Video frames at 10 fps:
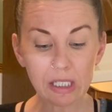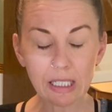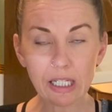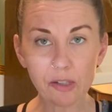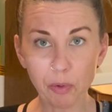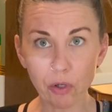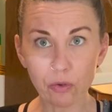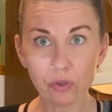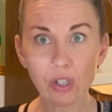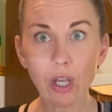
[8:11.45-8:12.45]

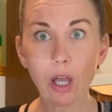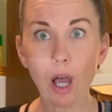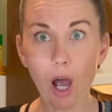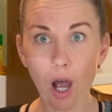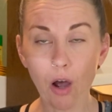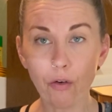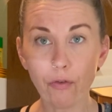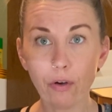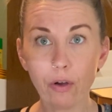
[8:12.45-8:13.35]
teaspoons of